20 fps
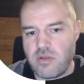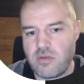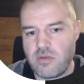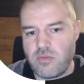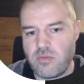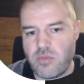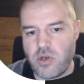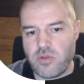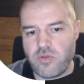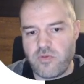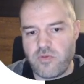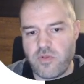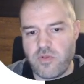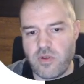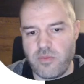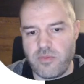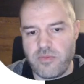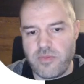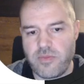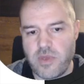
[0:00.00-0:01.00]
Mono
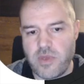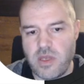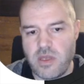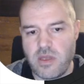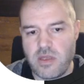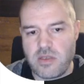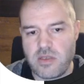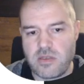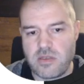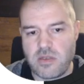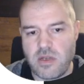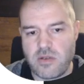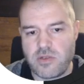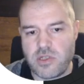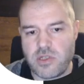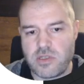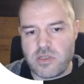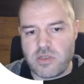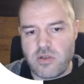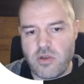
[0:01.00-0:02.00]
from. So I'll
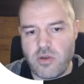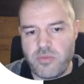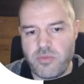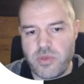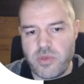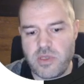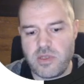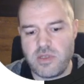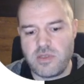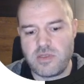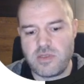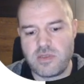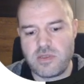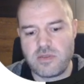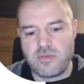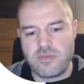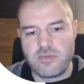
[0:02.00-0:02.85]
just copy these,